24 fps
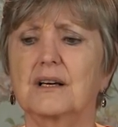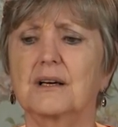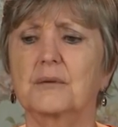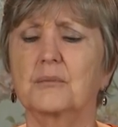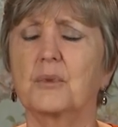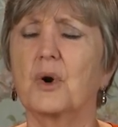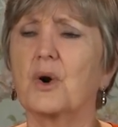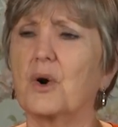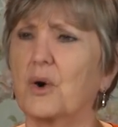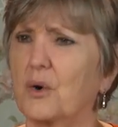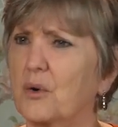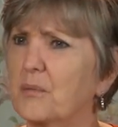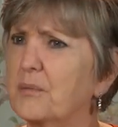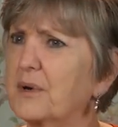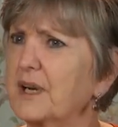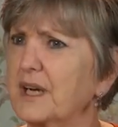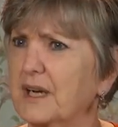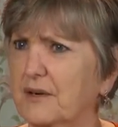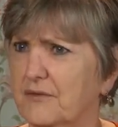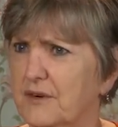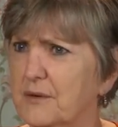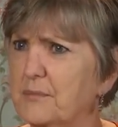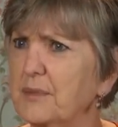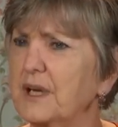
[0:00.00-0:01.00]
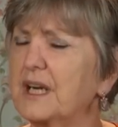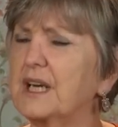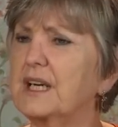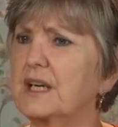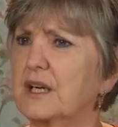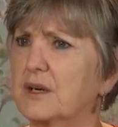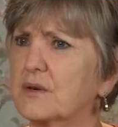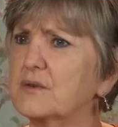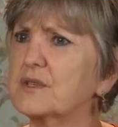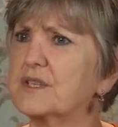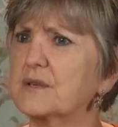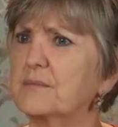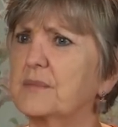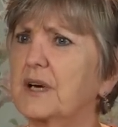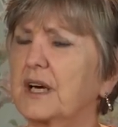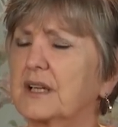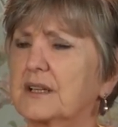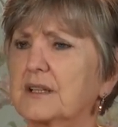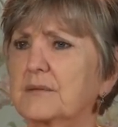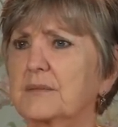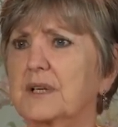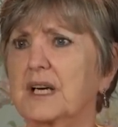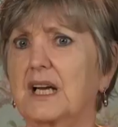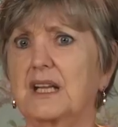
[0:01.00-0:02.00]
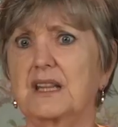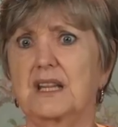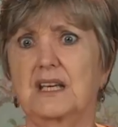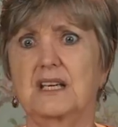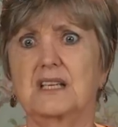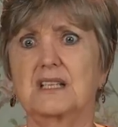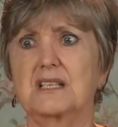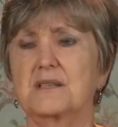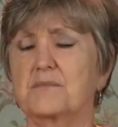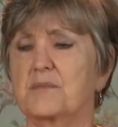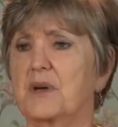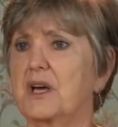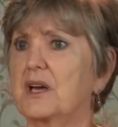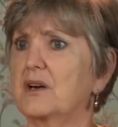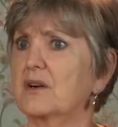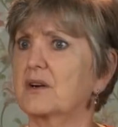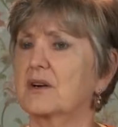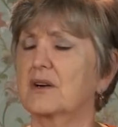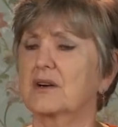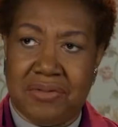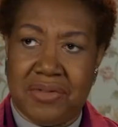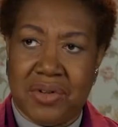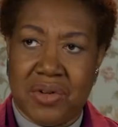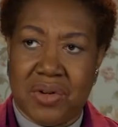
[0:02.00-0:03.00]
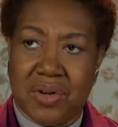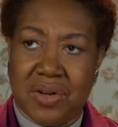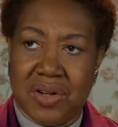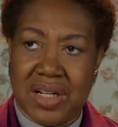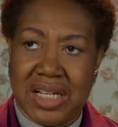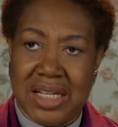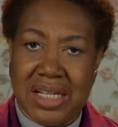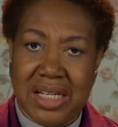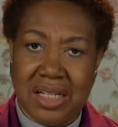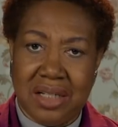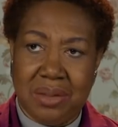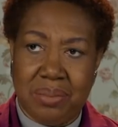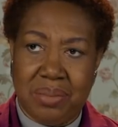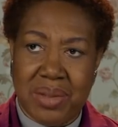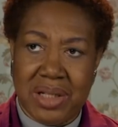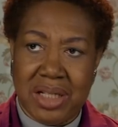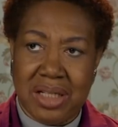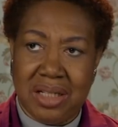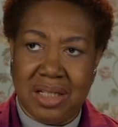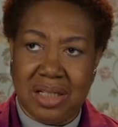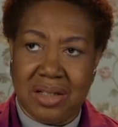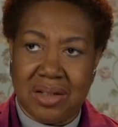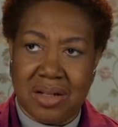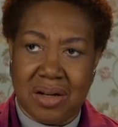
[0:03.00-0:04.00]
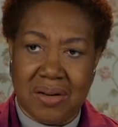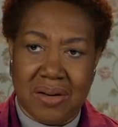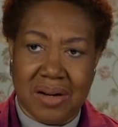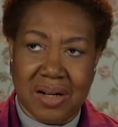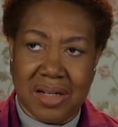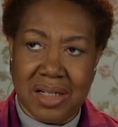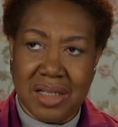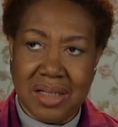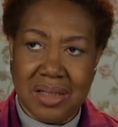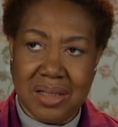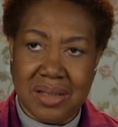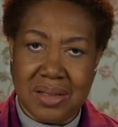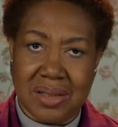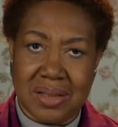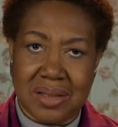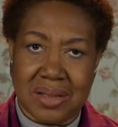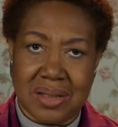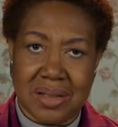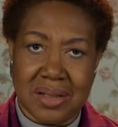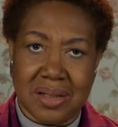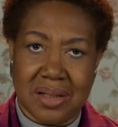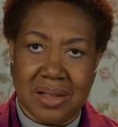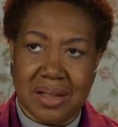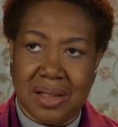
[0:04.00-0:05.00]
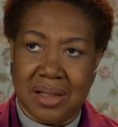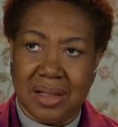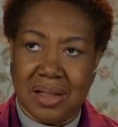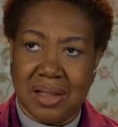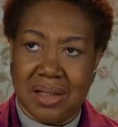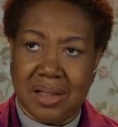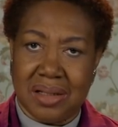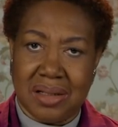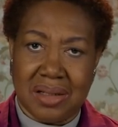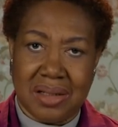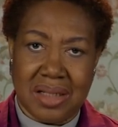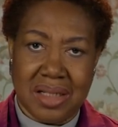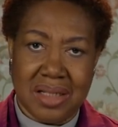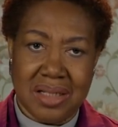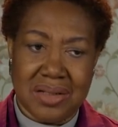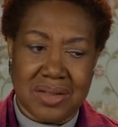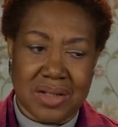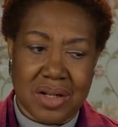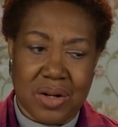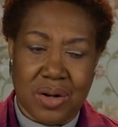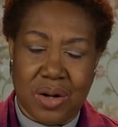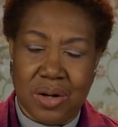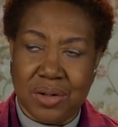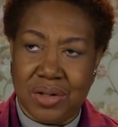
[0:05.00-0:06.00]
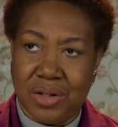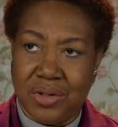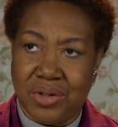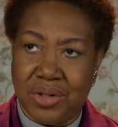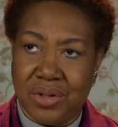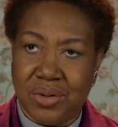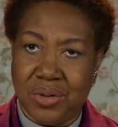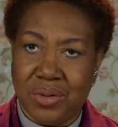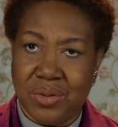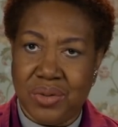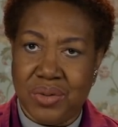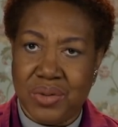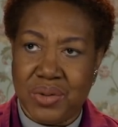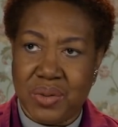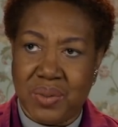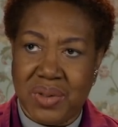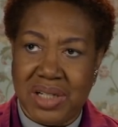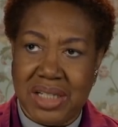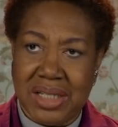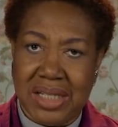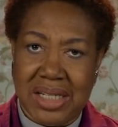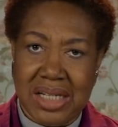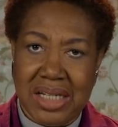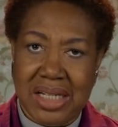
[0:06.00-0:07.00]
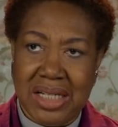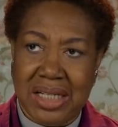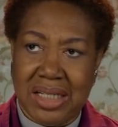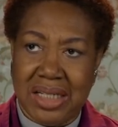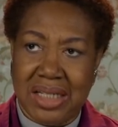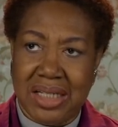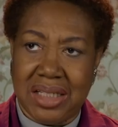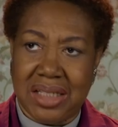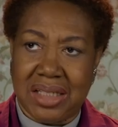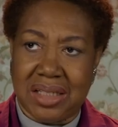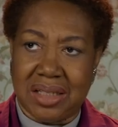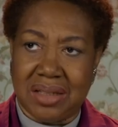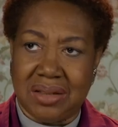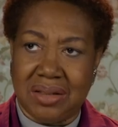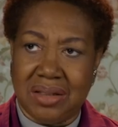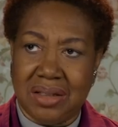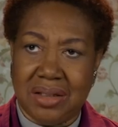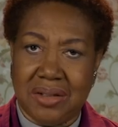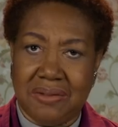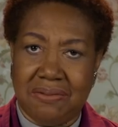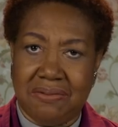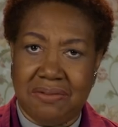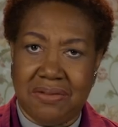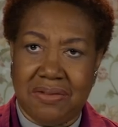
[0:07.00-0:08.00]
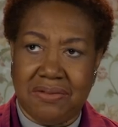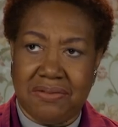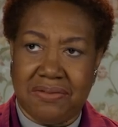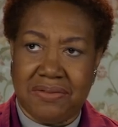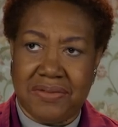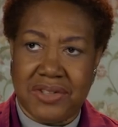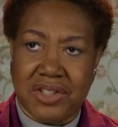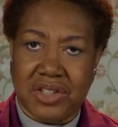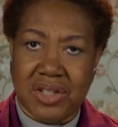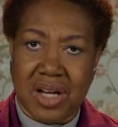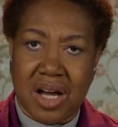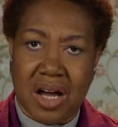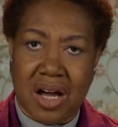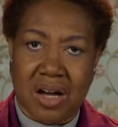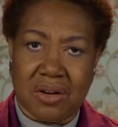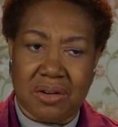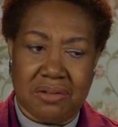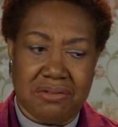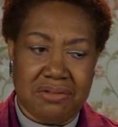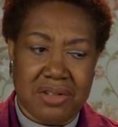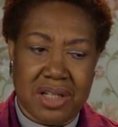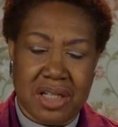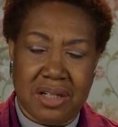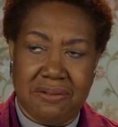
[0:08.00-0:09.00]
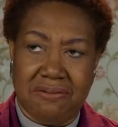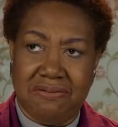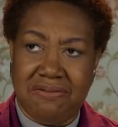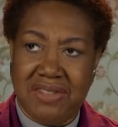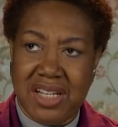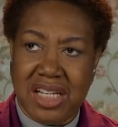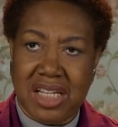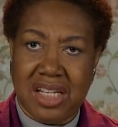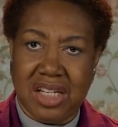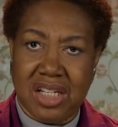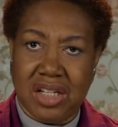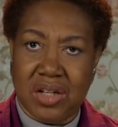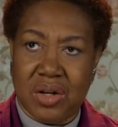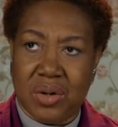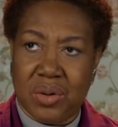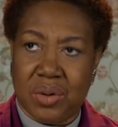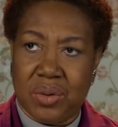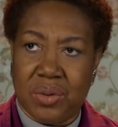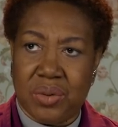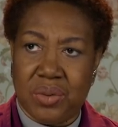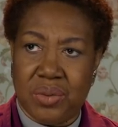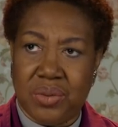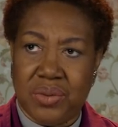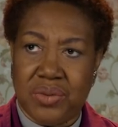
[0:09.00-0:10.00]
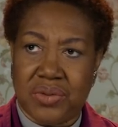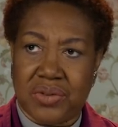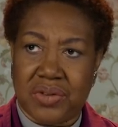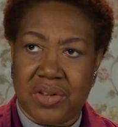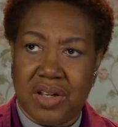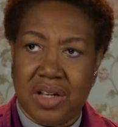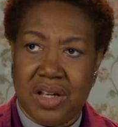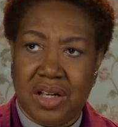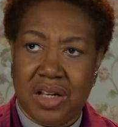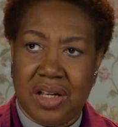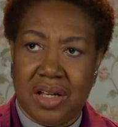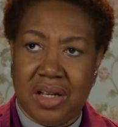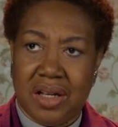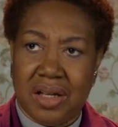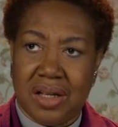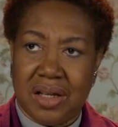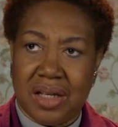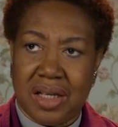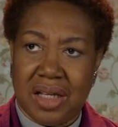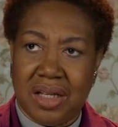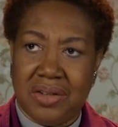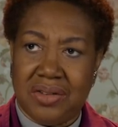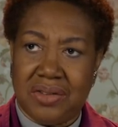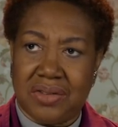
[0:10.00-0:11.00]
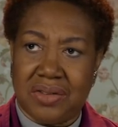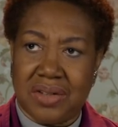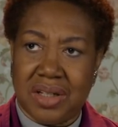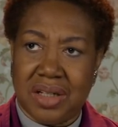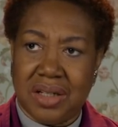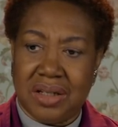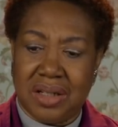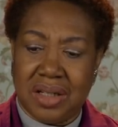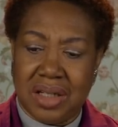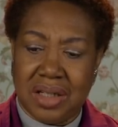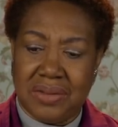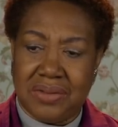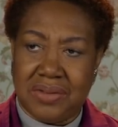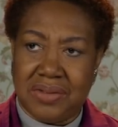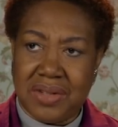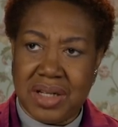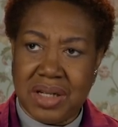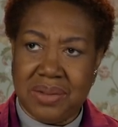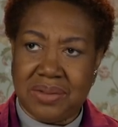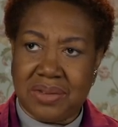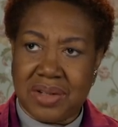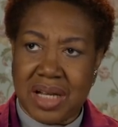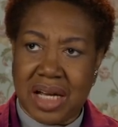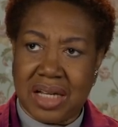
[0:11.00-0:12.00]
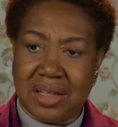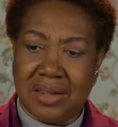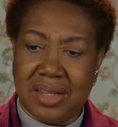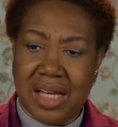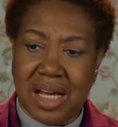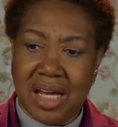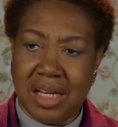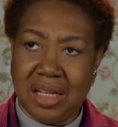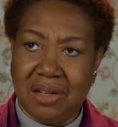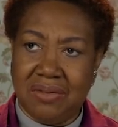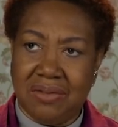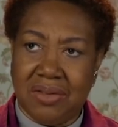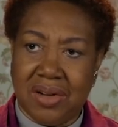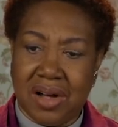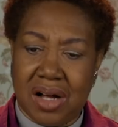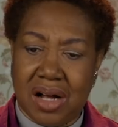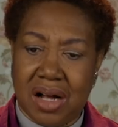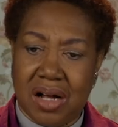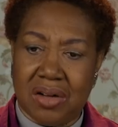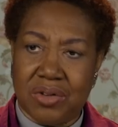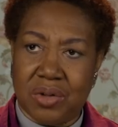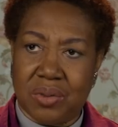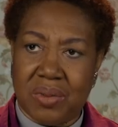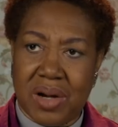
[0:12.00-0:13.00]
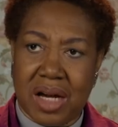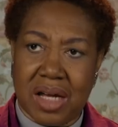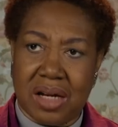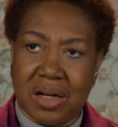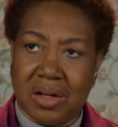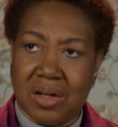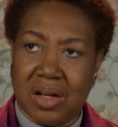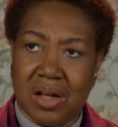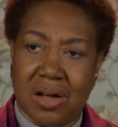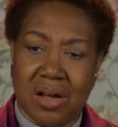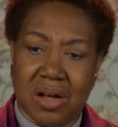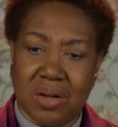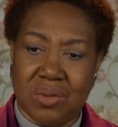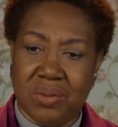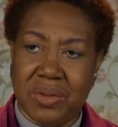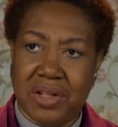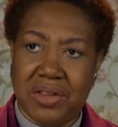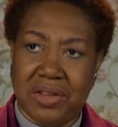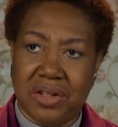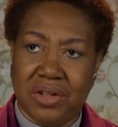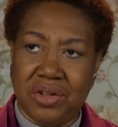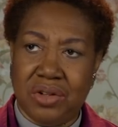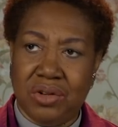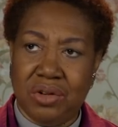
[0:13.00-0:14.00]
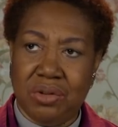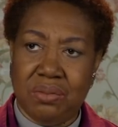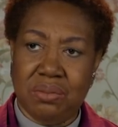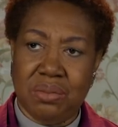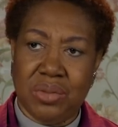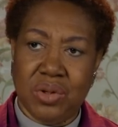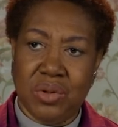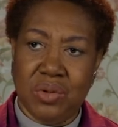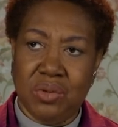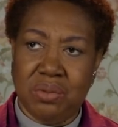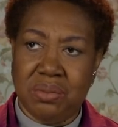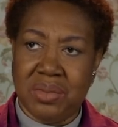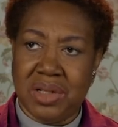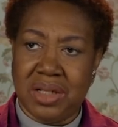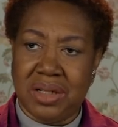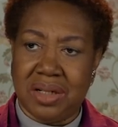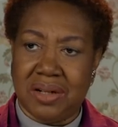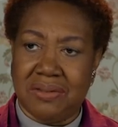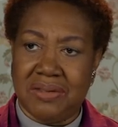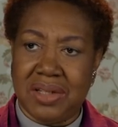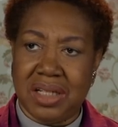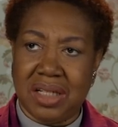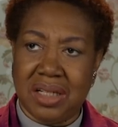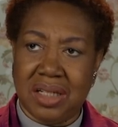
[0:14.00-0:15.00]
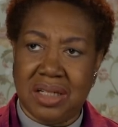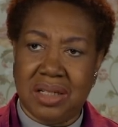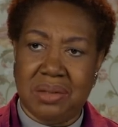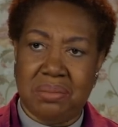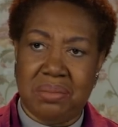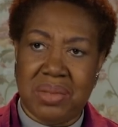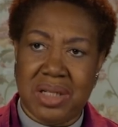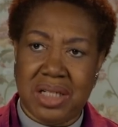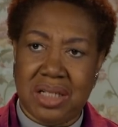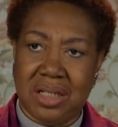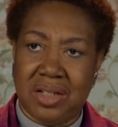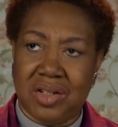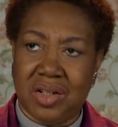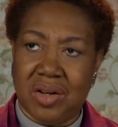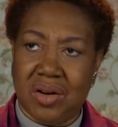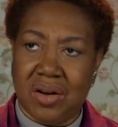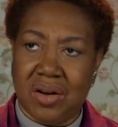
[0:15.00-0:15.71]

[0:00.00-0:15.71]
more open. Everybody knows about them, and I think it's better. For independent artists, these are all the tools we need. You know, photography, videos. It seems like that evolved right along with the new movement of the independent